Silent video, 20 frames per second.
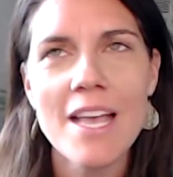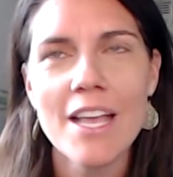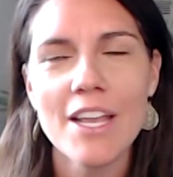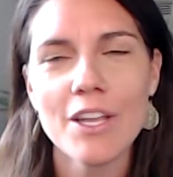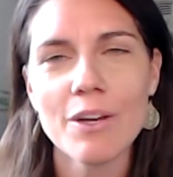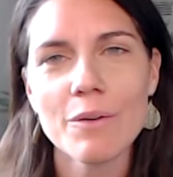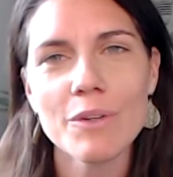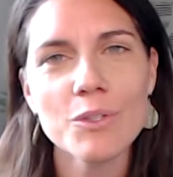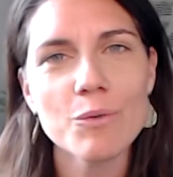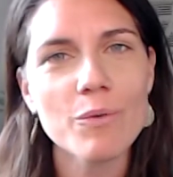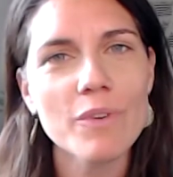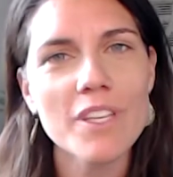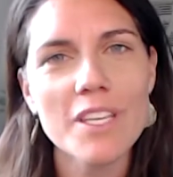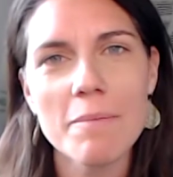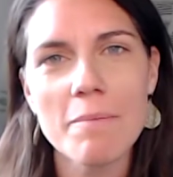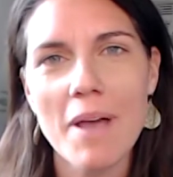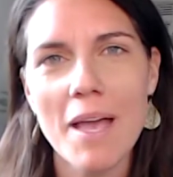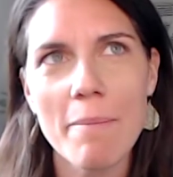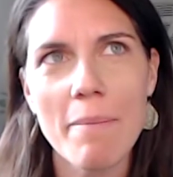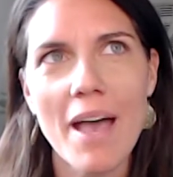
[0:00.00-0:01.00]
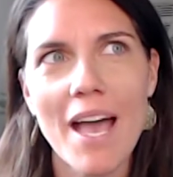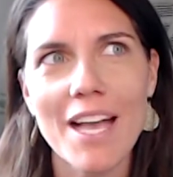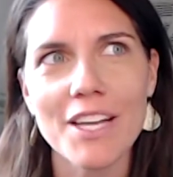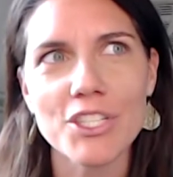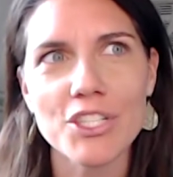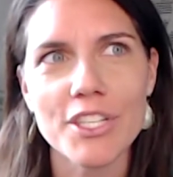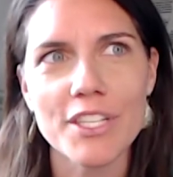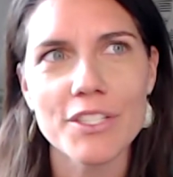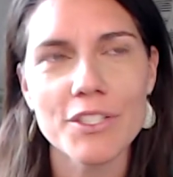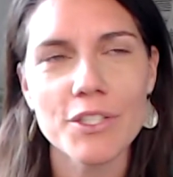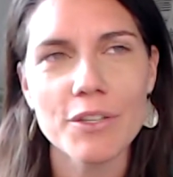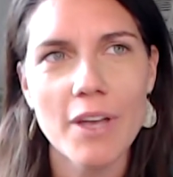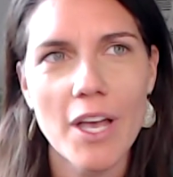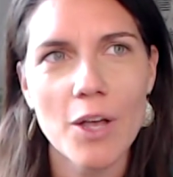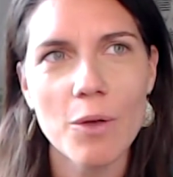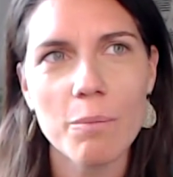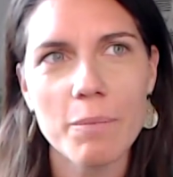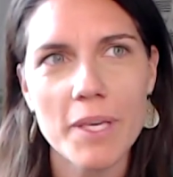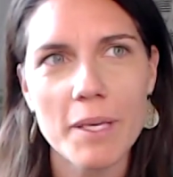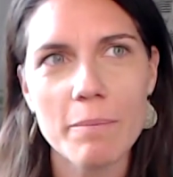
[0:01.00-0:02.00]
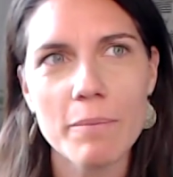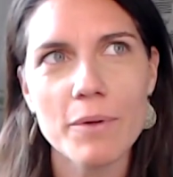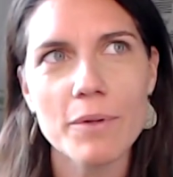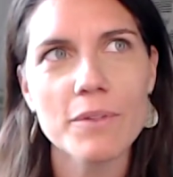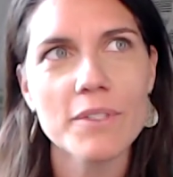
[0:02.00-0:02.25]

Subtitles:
It's really my passion to help people